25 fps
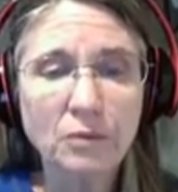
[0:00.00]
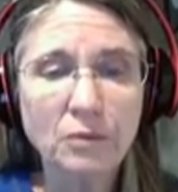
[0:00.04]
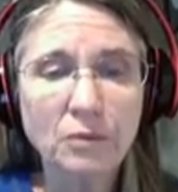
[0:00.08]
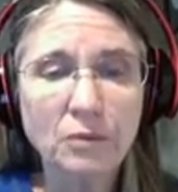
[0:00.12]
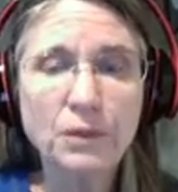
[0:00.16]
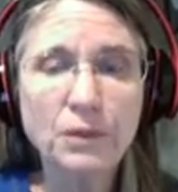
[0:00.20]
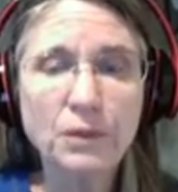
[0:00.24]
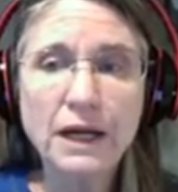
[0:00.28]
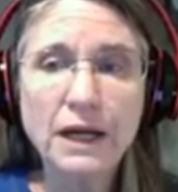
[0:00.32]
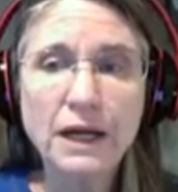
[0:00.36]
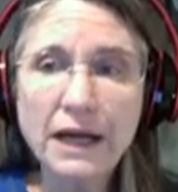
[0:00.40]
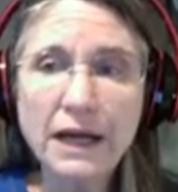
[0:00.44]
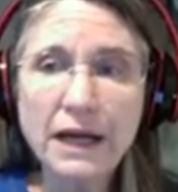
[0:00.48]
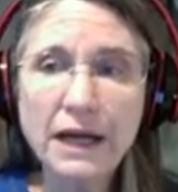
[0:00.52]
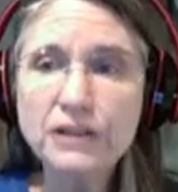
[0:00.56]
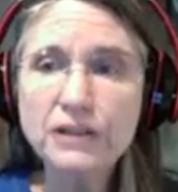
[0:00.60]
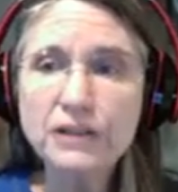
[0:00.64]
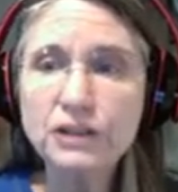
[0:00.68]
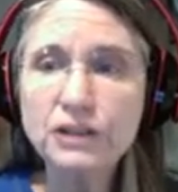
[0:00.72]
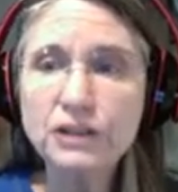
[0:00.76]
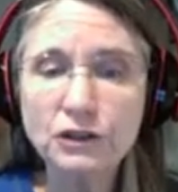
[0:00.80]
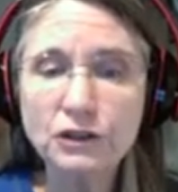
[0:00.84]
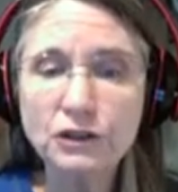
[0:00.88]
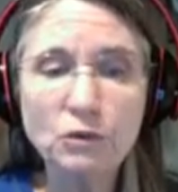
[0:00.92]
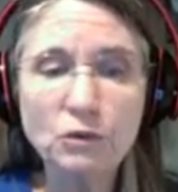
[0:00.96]
But I
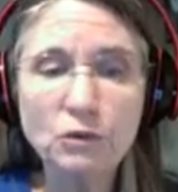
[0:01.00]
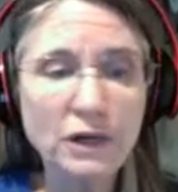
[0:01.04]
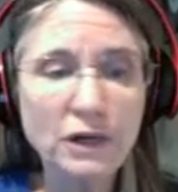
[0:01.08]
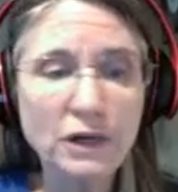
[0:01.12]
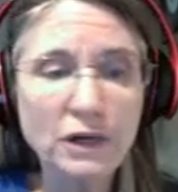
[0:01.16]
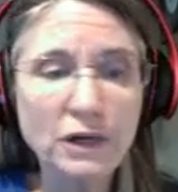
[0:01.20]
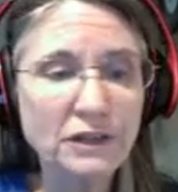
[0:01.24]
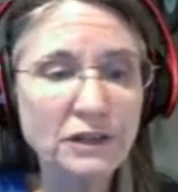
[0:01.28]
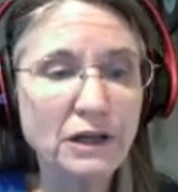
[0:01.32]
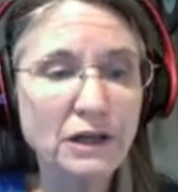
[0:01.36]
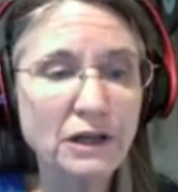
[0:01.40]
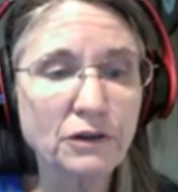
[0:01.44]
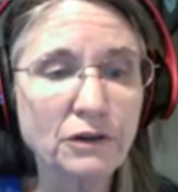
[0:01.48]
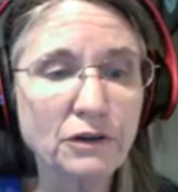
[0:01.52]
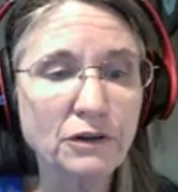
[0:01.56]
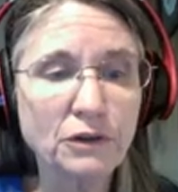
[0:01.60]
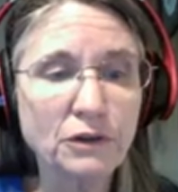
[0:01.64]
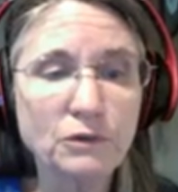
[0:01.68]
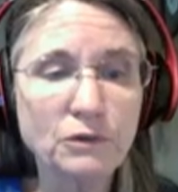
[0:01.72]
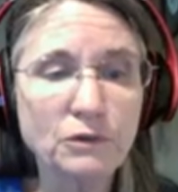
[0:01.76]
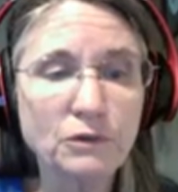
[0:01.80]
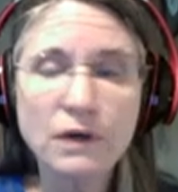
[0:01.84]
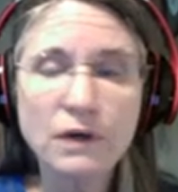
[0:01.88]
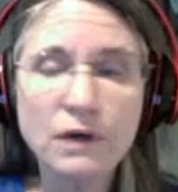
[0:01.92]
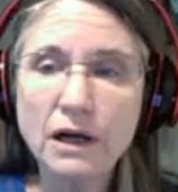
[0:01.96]
actually do want to tell
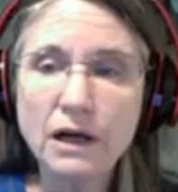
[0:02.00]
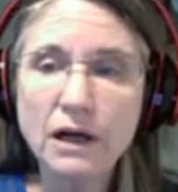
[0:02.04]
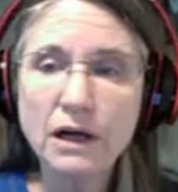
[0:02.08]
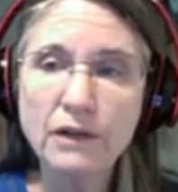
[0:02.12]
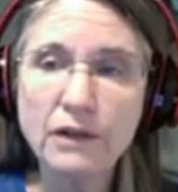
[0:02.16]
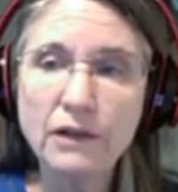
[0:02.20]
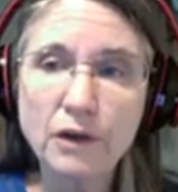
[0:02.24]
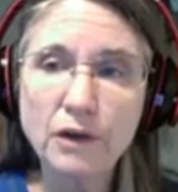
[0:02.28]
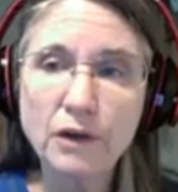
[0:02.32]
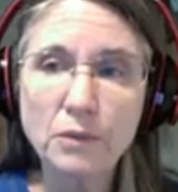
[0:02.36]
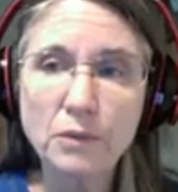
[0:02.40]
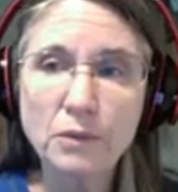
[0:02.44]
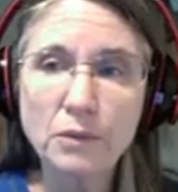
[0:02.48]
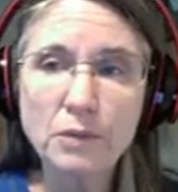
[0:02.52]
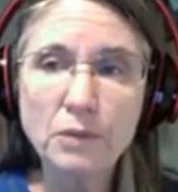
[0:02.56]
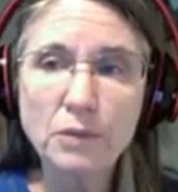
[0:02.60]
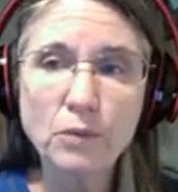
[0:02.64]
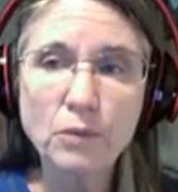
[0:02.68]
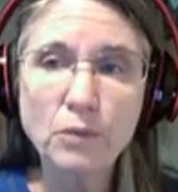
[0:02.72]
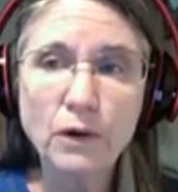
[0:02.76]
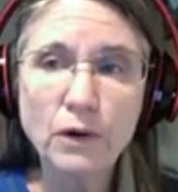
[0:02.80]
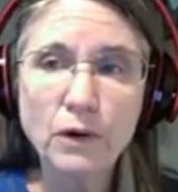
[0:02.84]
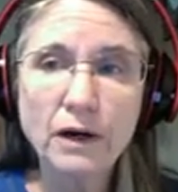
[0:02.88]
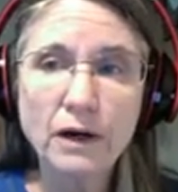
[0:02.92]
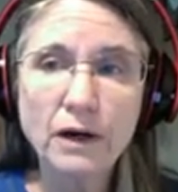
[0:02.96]
you a little bit
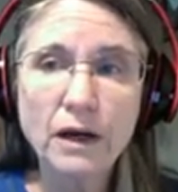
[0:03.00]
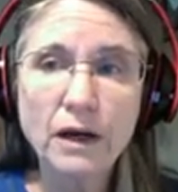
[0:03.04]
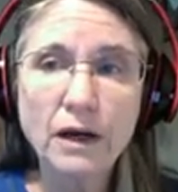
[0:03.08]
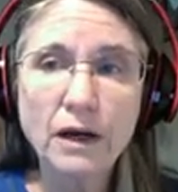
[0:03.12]
more